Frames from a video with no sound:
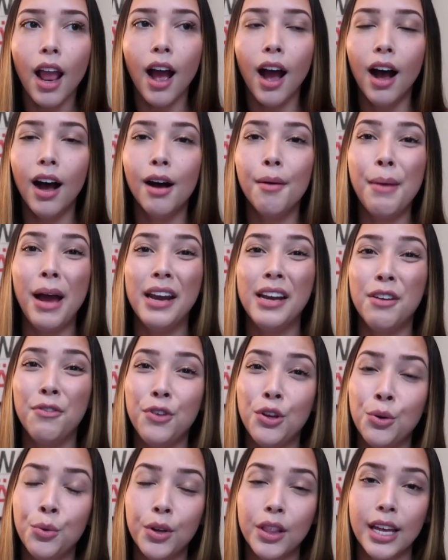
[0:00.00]
And
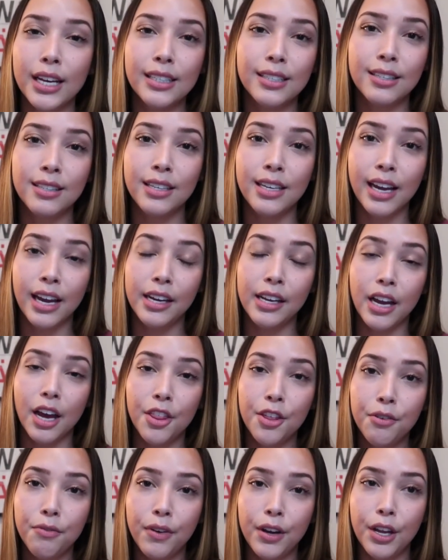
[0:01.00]
if you would like to see any
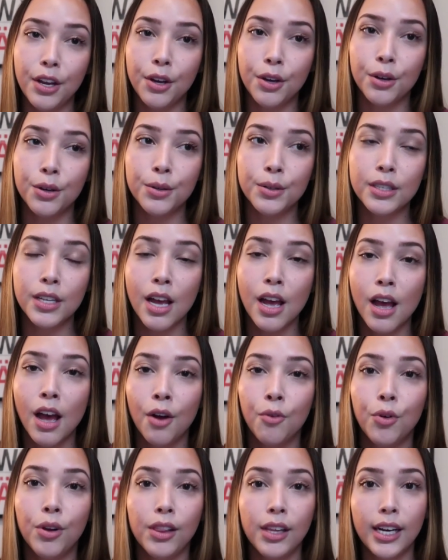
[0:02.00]
other videos
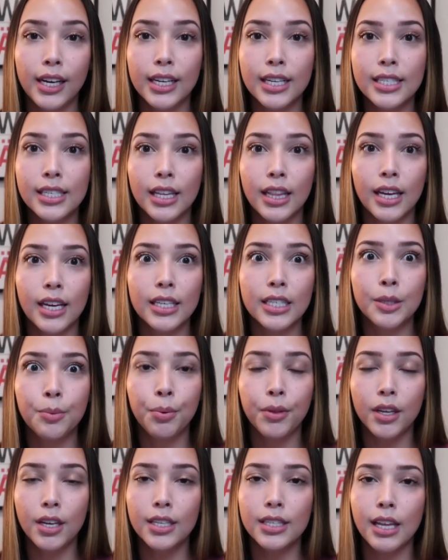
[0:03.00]
related to this,
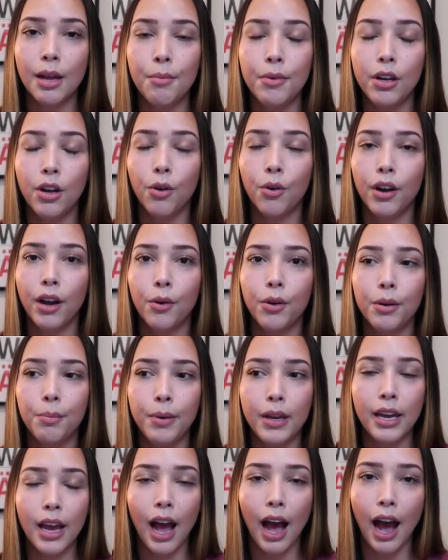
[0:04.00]
please let me know, and I would
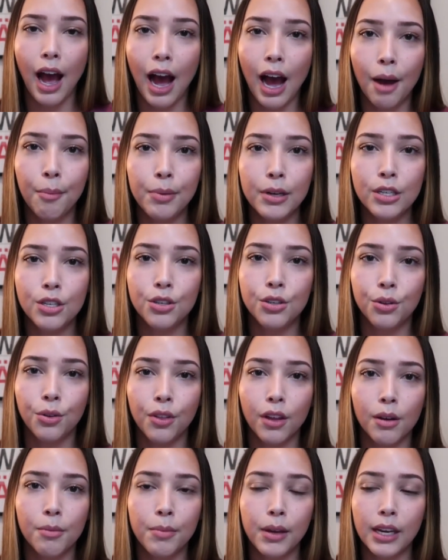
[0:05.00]
be happy to do
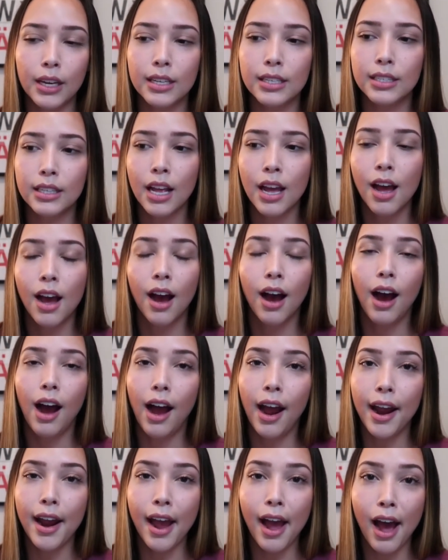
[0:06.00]
them, because
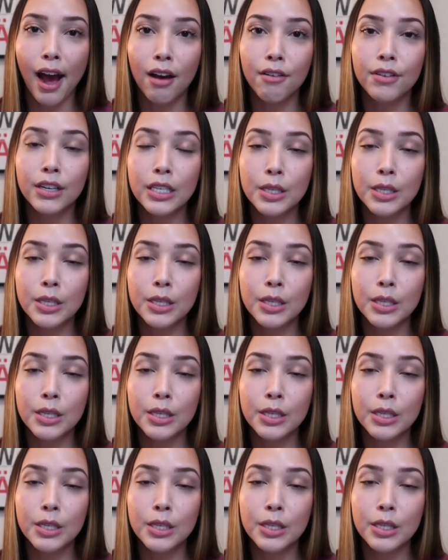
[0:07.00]
I have